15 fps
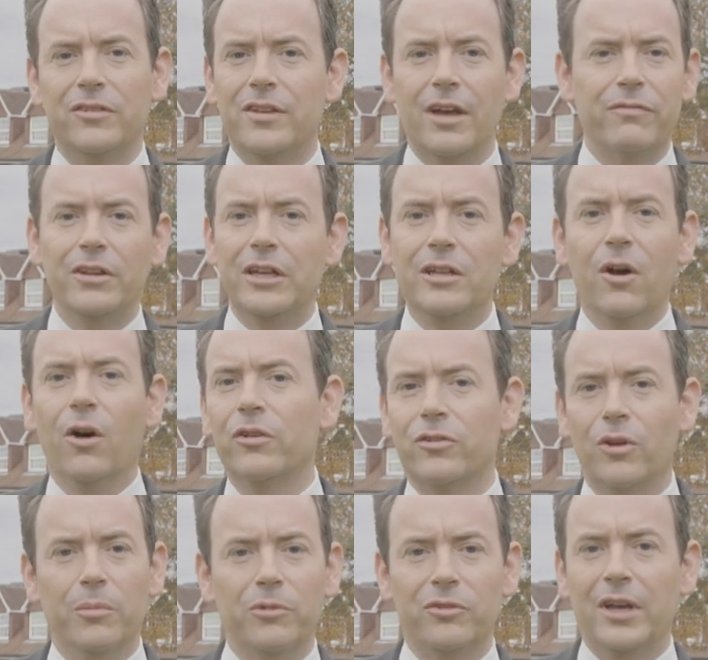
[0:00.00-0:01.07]
it's definitely not
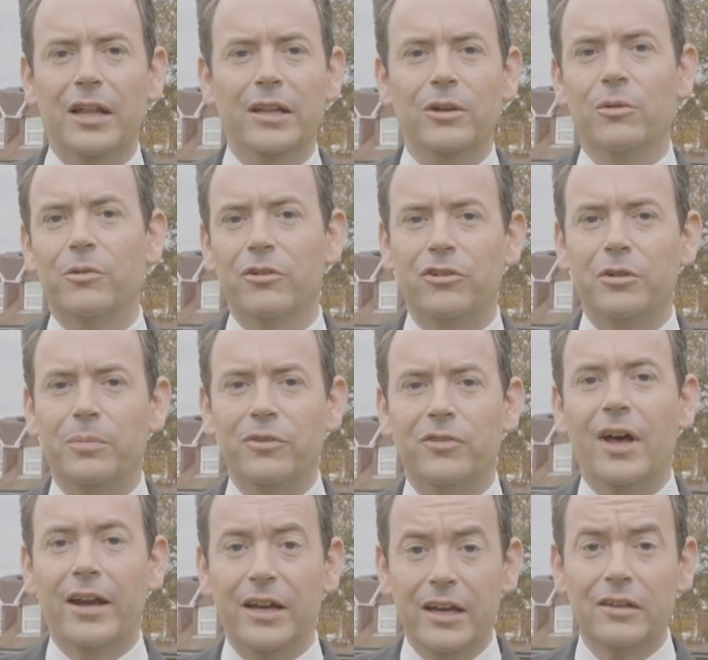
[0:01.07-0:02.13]
Tom Stanley or Rishi
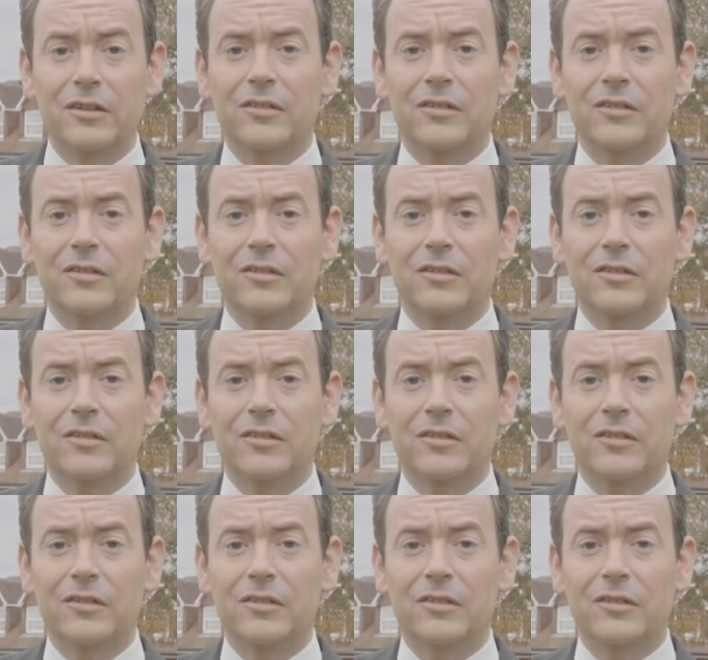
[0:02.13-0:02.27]
Persad.